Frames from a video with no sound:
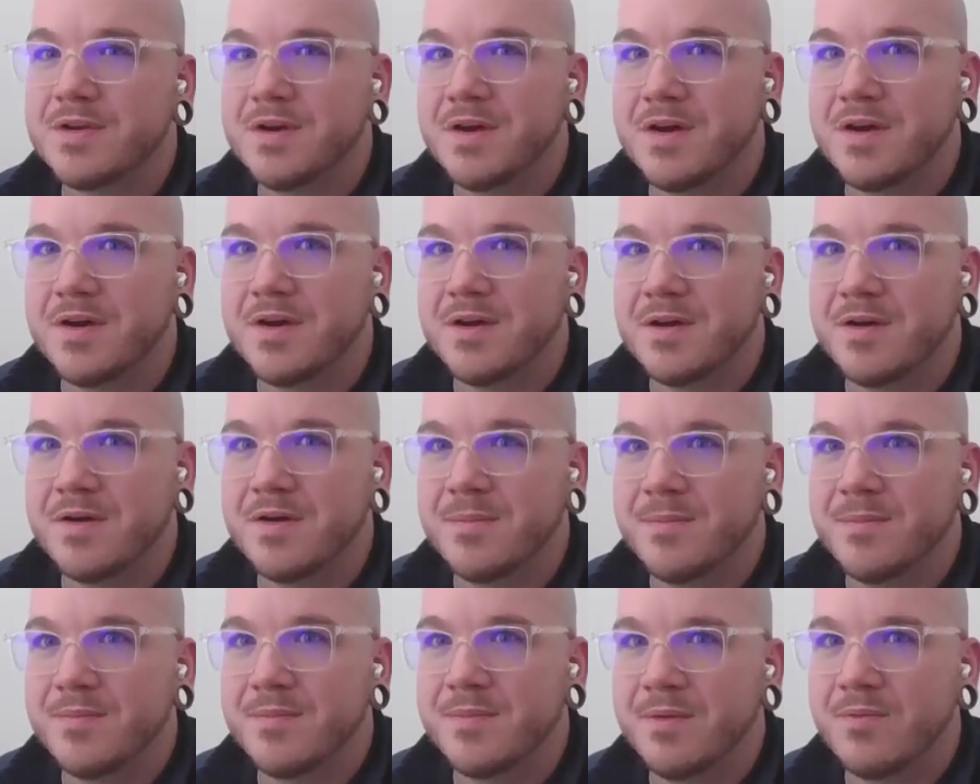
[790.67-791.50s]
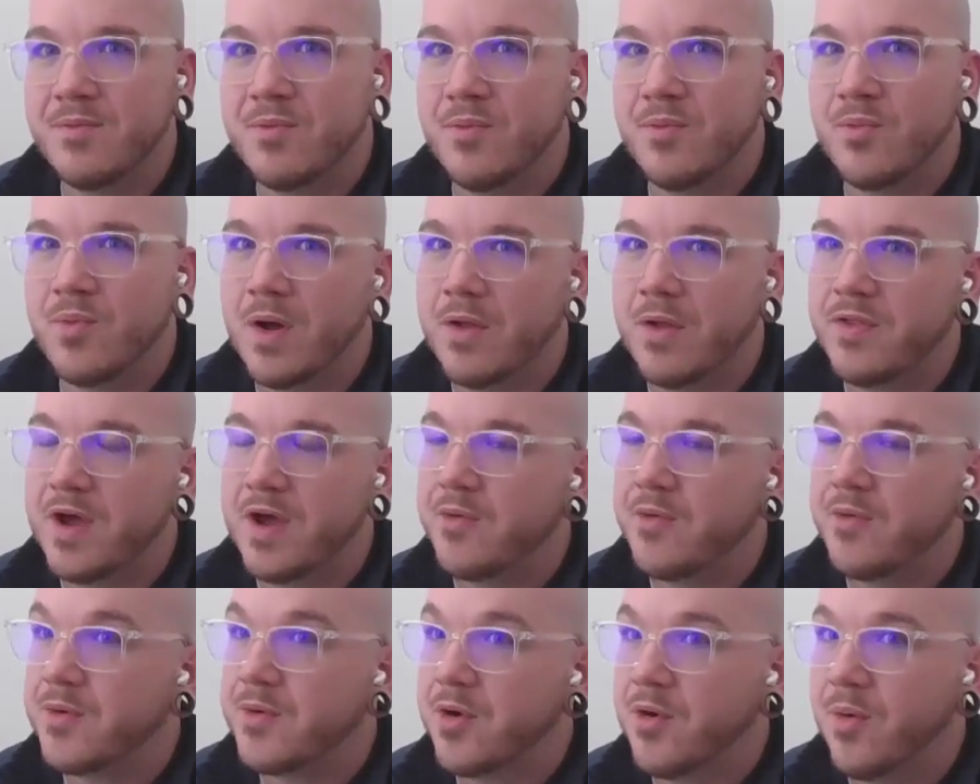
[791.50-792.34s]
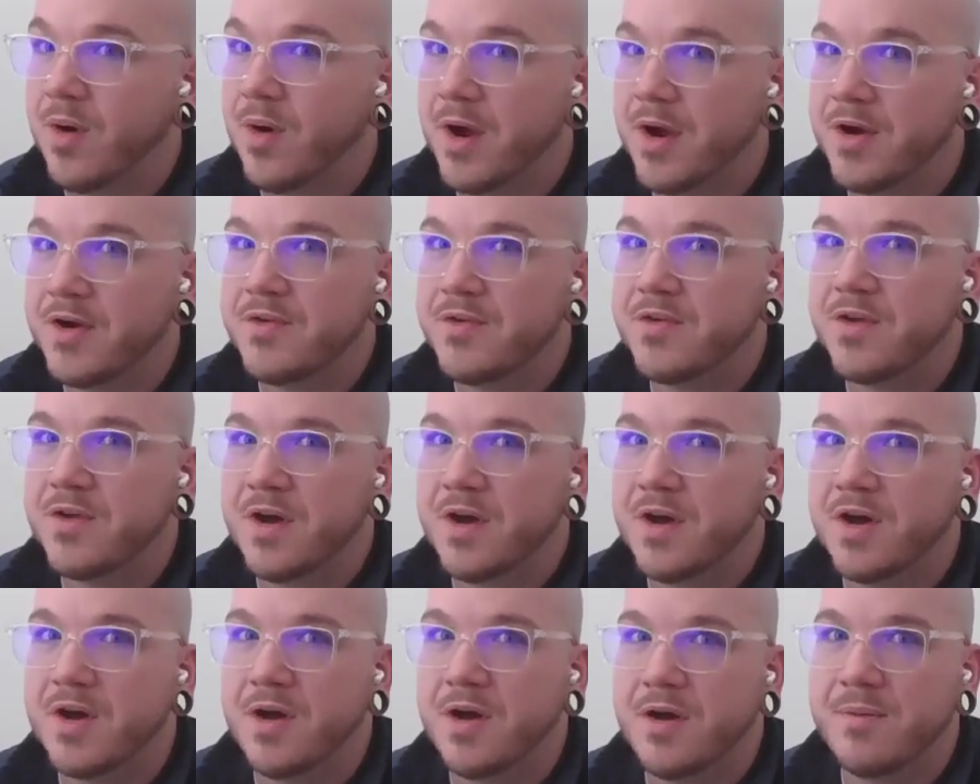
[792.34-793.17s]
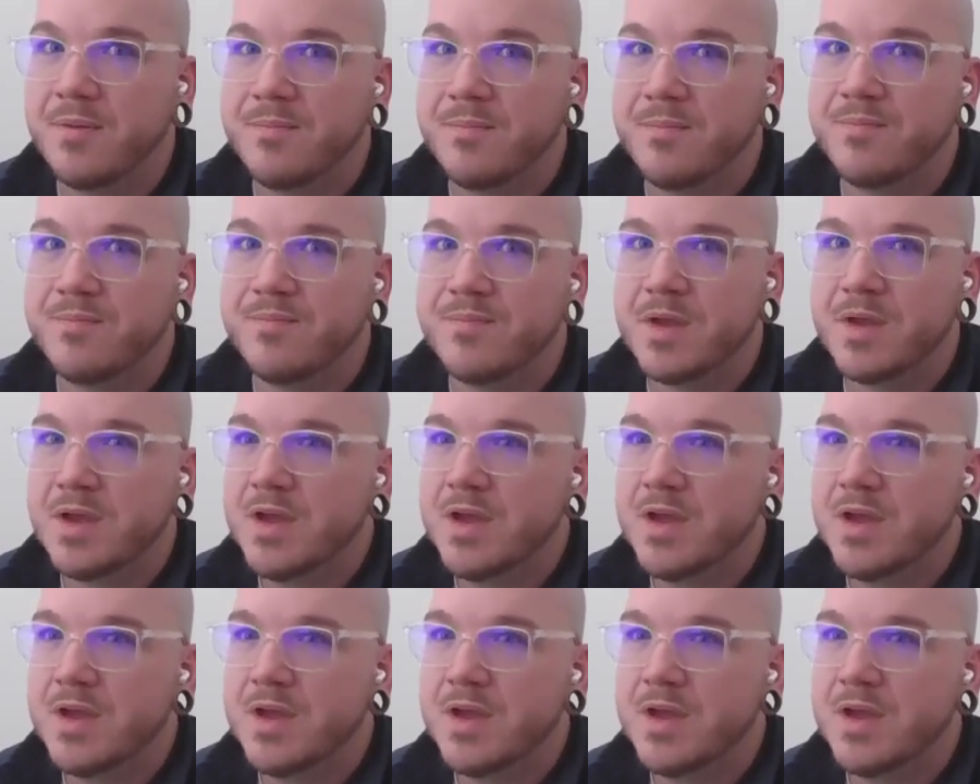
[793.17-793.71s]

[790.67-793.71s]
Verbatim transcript: Um, while not required, um,